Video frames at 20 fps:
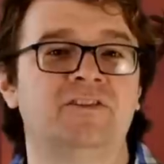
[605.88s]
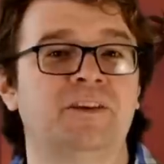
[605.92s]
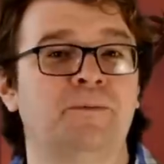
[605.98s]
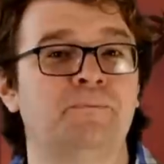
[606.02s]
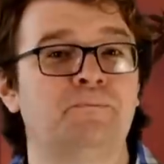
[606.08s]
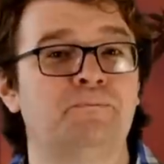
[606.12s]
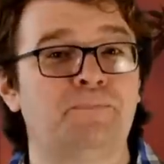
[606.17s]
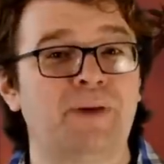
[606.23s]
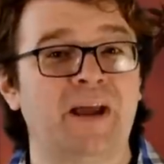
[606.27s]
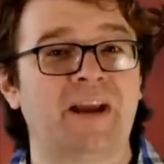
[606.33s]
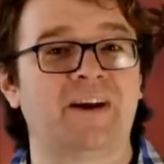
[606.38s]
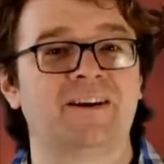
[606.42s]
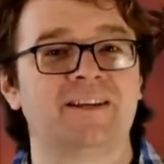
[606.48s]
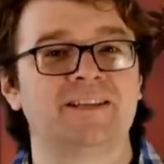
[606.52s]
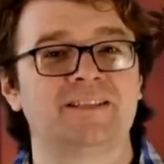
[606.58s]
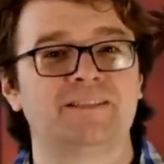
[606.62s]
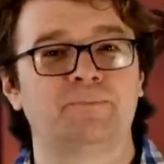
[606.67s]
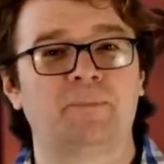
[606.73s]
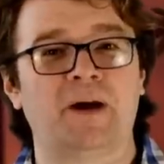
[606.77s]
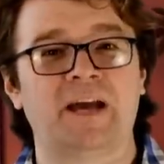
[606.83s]

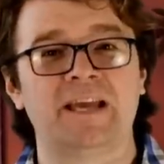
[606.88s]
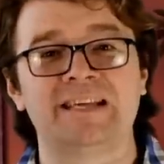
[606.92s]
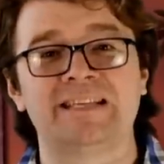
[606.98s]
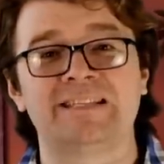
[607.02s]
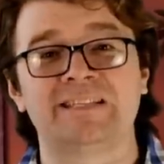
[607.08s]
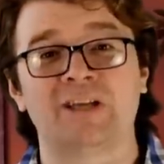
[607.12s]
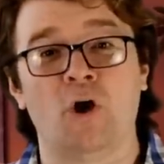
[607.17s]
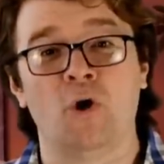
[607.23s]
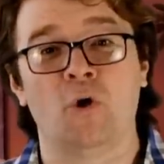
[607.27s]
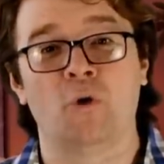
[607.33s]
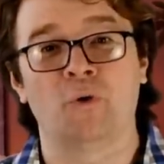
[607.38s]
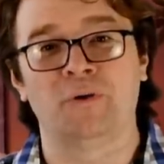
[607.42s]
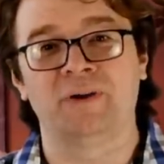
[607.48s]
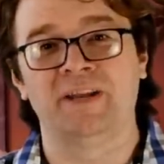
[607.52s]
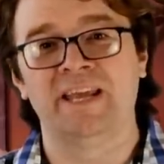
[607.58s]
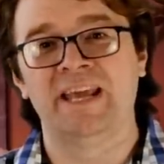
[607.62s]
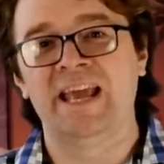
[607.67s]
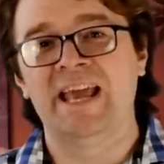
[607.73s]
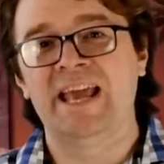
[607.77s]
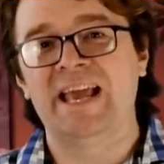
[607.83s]
embarrassed by his own
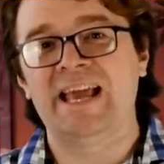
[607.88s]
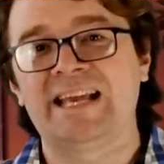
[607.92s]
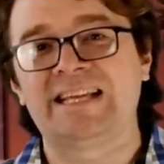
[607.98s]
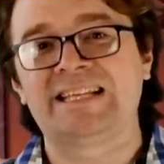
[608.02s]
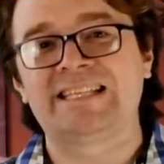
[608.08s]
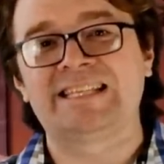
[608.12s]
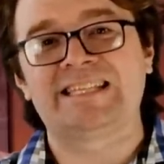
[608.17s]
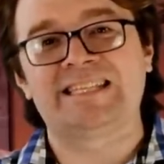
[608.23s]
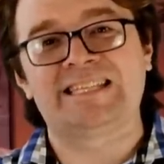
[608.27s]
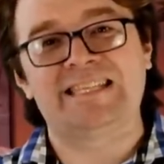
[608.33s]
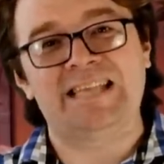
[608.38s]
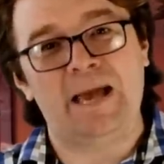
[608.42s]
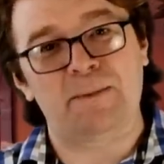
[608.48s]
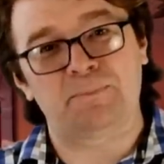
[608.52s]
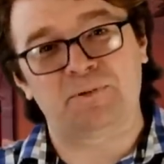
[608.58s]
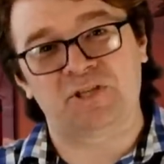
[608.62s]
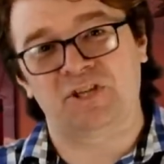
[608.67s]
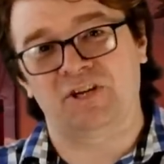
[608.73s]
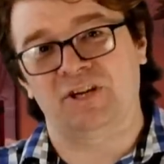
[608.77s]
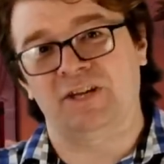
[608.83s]

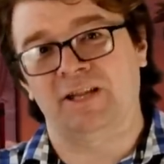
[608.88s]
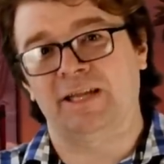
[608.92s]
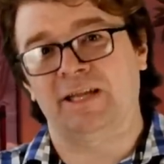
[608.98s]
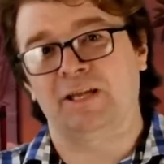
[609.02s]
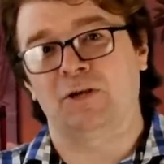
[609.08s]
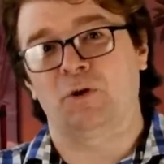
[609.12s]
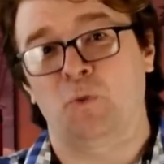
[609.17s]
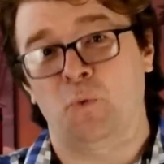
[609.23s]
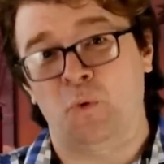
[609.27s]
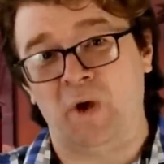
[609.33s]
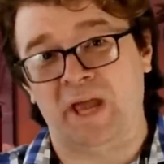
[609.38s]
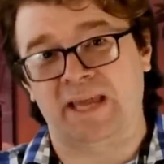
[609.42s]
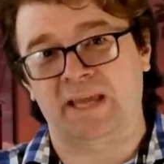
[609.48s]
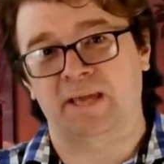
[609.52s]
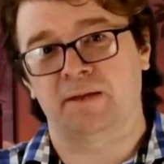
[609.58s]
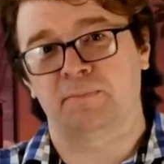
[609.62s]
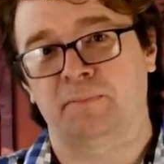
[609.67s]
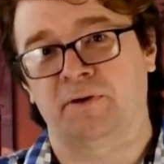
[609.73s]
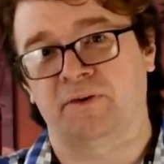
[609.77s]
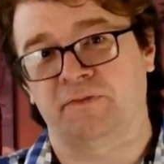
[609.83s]
exceptionally
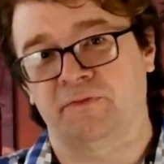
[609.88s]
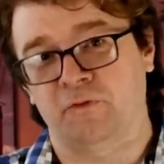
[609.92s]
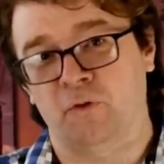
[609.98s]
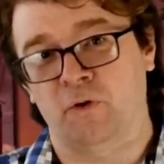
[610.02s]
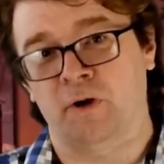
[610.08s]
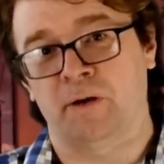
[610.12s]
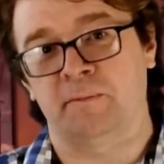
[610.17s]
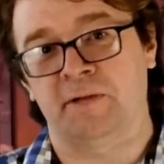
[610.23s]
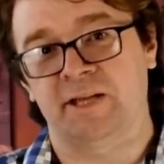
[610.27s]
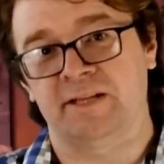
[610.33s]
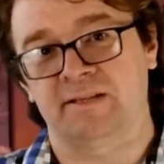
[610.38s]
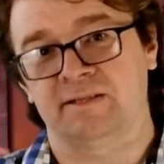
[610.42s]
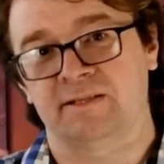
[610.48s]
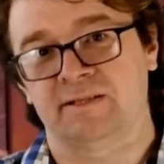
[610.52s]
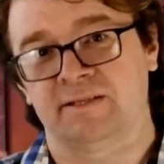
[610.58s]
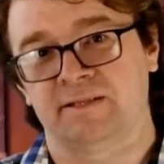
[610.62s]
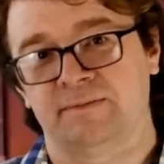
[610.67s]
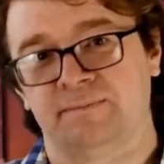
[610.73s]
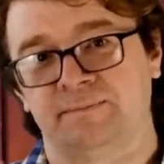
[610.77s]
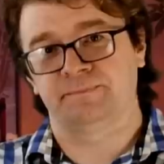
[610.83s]
quick
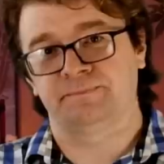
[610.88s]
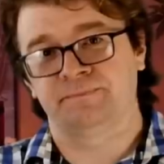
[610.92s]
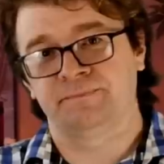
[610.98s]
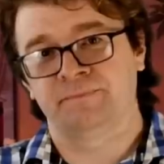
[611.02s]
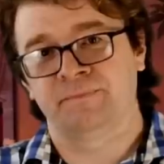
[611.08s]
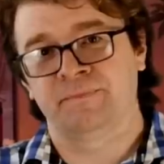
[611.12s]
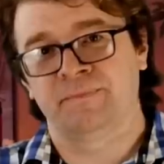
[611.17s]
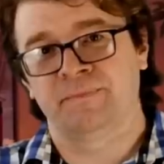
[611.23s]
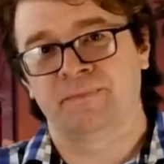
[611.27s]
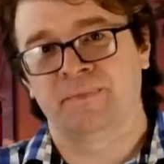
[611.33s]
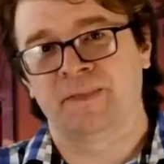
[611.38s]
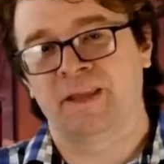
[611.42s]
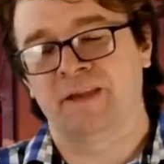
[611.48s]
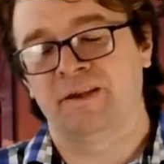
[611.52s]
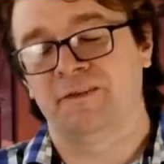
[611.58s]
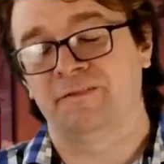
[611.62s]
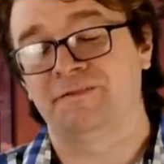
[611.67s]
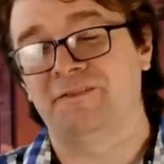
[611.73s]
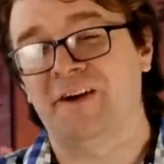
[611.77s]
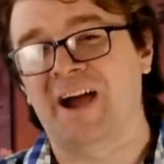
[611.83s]
performance. Bruh.
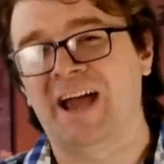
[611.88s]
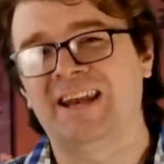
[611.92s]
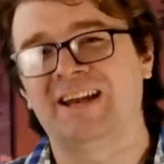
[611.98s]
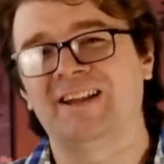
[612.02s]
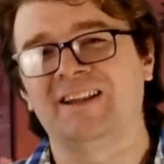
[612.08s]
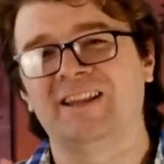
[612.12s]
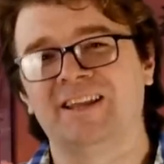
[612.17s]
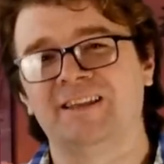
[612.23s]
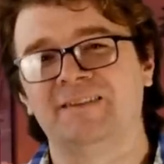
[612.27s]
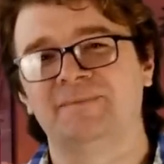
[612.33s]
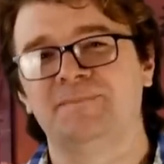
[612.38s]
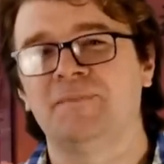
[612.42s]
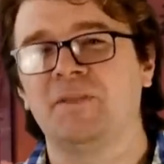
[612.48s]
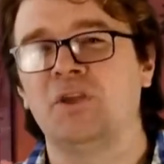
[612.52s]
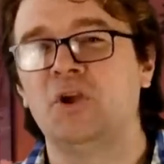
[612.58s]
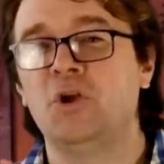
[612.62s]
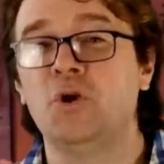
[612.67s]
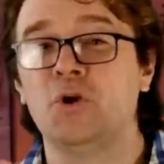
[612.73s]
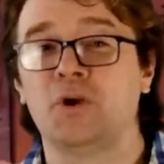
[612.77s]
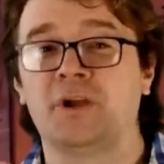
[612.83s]
Finally,
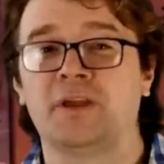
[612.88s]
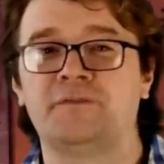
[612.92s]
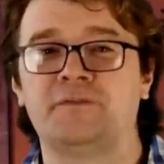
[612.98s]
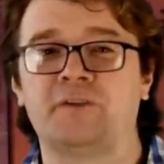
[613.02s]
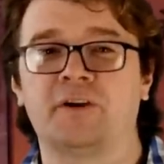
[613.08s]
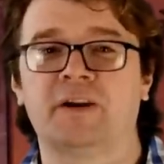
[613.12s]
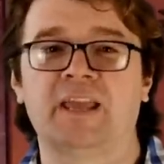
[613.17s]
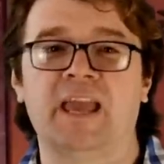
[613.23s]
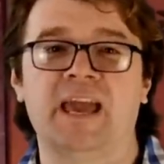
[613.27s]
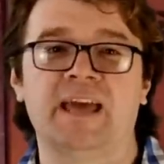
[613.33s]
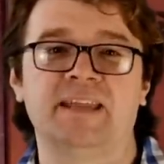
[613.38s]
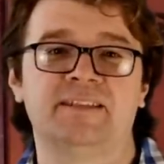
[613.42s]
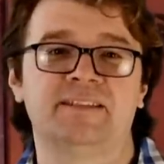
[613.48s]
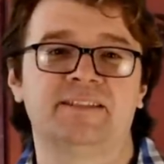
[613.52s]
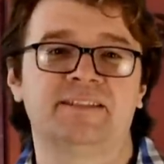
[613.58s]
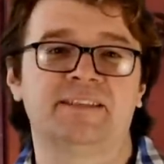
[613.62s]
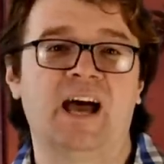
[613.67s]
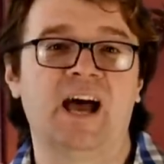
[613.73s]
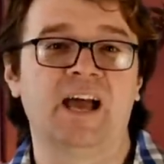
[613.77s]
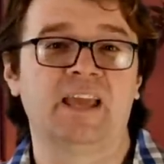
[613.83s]
who could forget
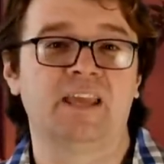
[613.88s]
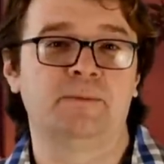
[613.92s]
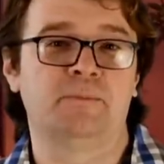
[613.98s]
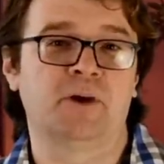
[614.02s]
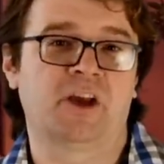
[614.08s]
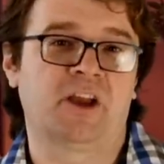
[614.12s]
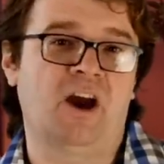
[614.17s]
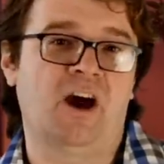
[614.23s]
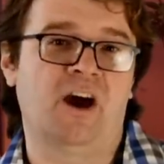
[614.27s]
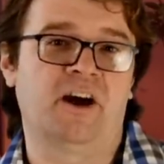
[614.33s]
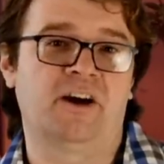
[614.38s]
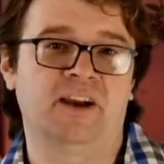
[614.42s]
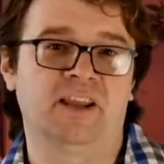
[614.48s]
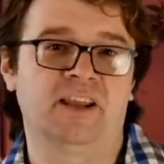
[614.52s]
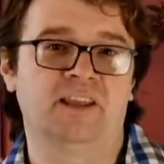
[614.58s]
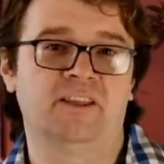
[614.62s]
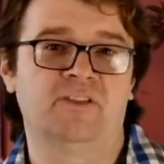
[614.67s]
Sahih Bukhari